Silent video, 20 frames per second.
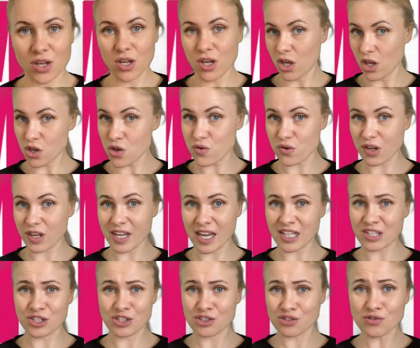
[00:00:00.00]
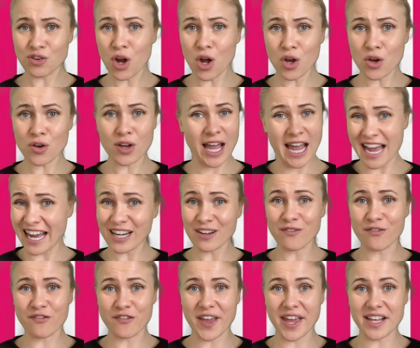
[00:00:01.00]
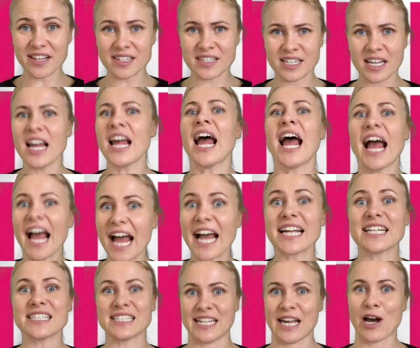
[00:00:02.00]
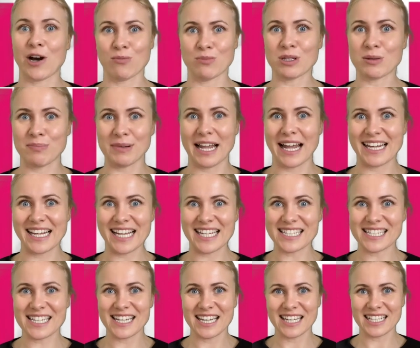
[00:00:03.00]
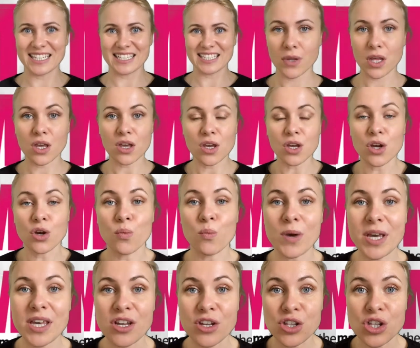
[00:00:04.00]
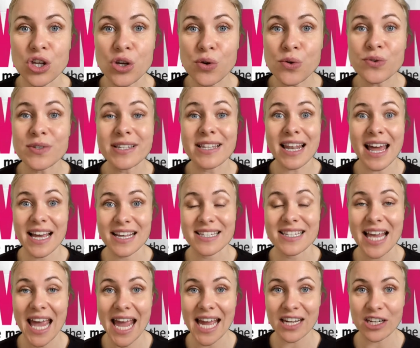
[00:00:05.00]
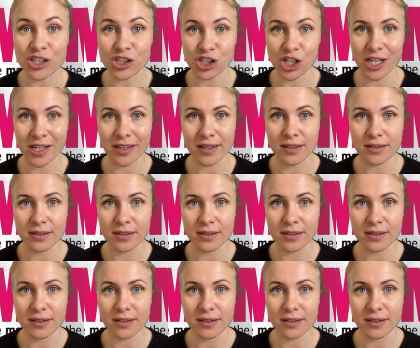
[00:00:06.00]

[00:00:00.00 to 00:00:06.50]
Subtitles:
You can get strong and fit and help the planet. We can use less energy.